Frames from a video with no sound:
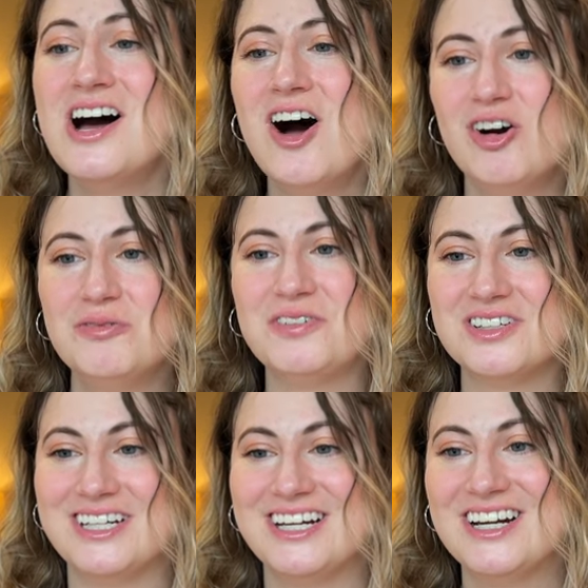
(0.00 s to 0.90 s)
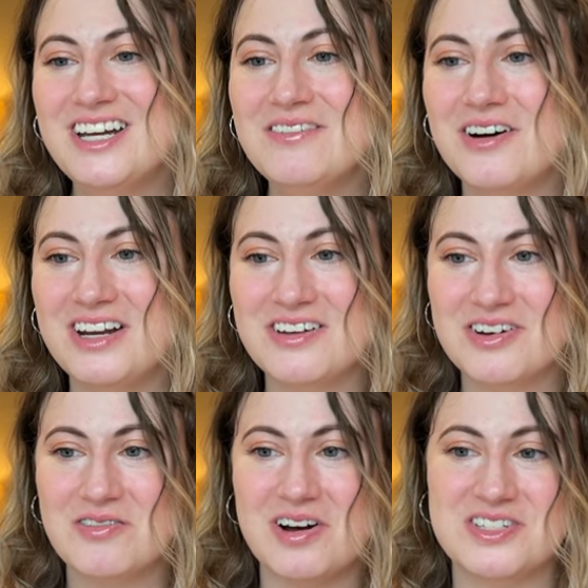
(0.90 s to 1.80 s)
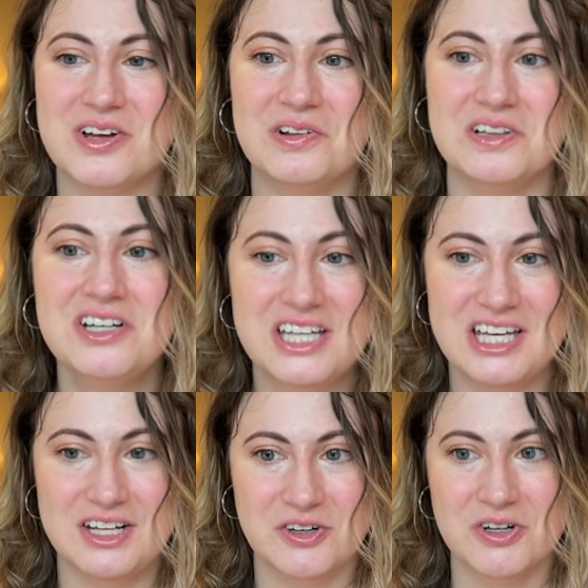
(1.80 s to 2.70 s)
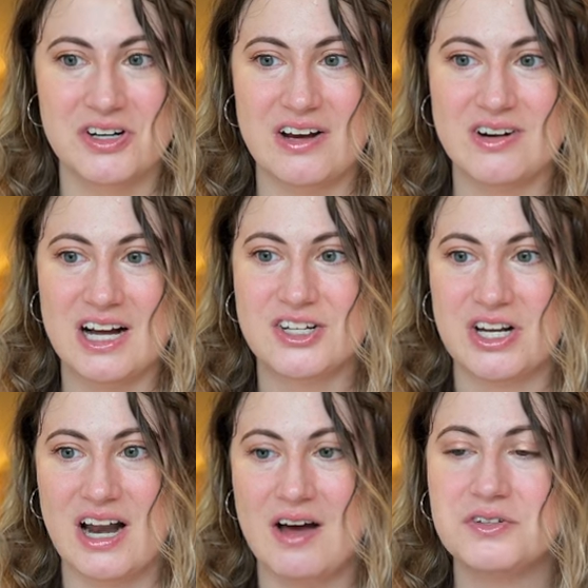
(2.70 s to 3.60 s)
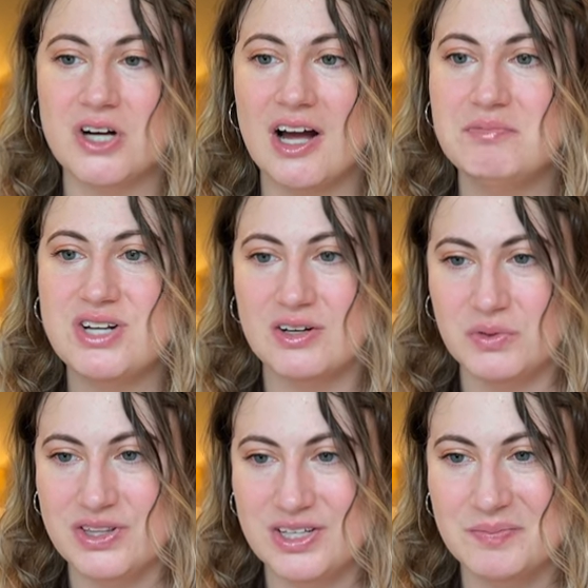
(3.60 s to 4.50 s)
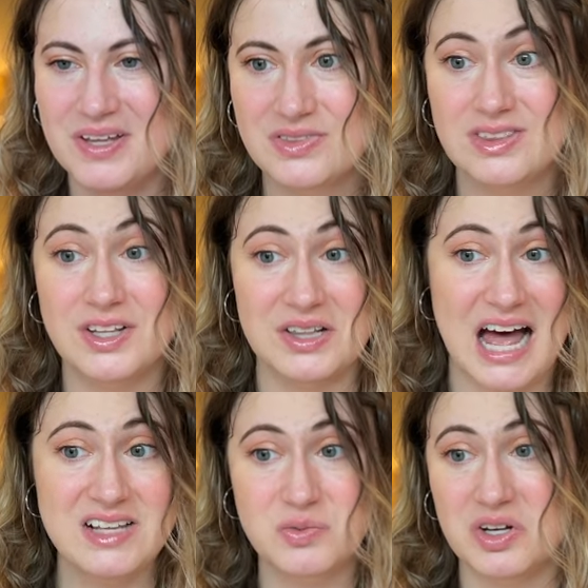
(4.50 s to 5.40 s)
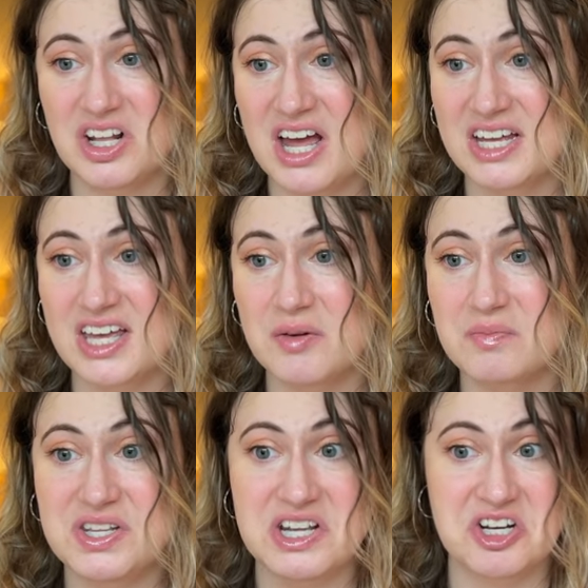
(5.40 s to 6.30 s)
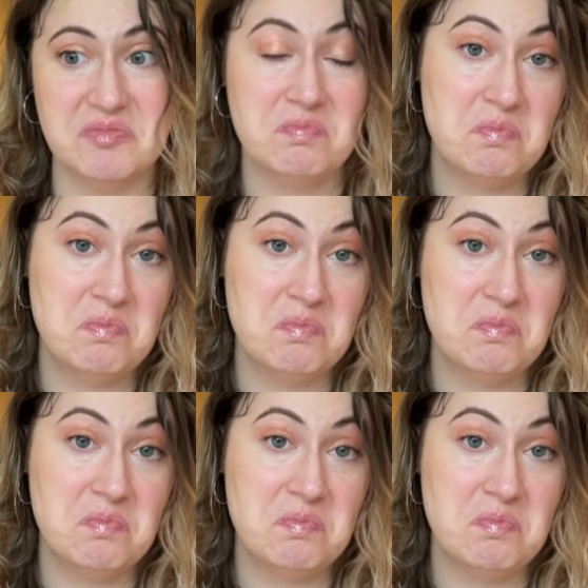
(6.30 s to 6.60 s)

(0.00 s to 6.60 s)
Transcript: Hopefully, he won't even want to look in her direction after I'm done with him. The last one like him didn't.